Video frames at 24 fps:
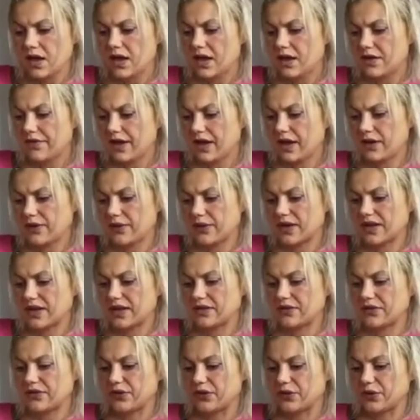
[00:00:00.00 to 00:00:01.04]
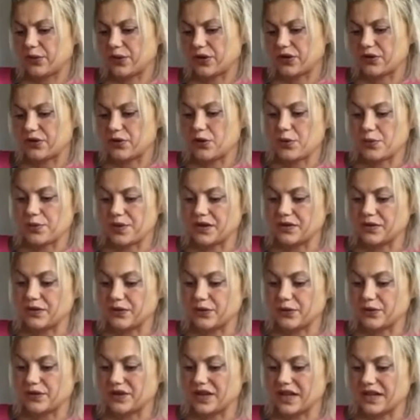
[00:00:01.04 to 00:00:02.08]
If I look into what you have been
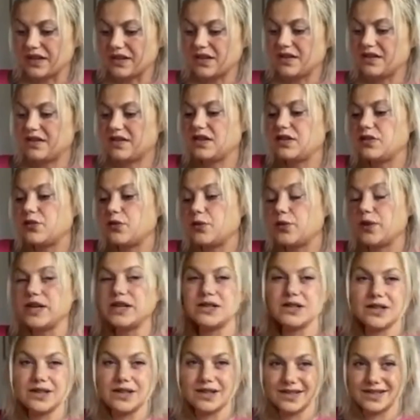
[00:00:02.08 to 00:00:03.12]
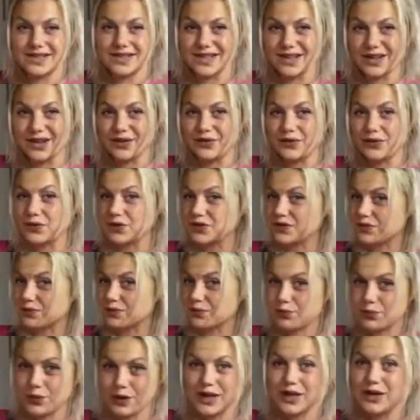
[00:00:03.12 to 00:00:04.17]
through, then the situation itself was
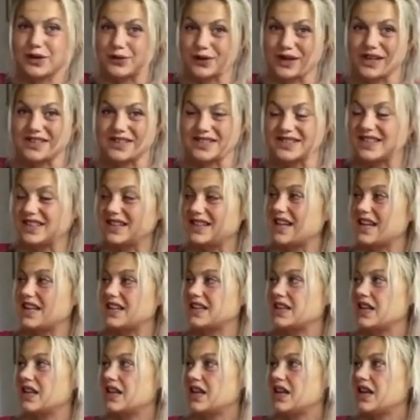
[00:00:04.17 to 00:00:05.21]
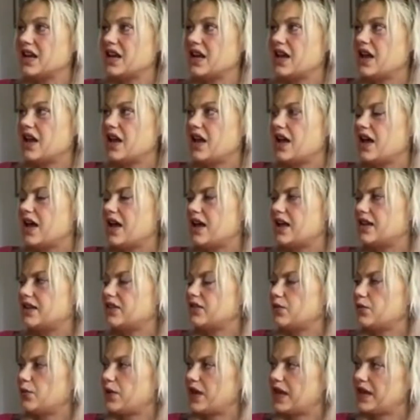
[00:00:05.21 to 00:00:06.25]
pretty crazy, and the
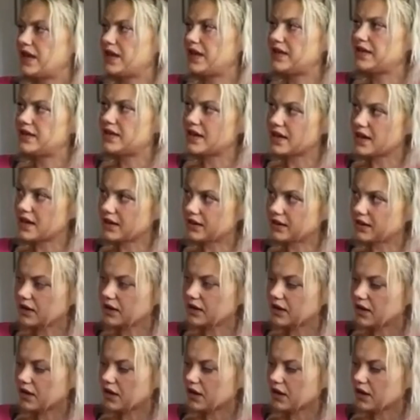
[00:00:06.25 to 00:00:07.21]
way that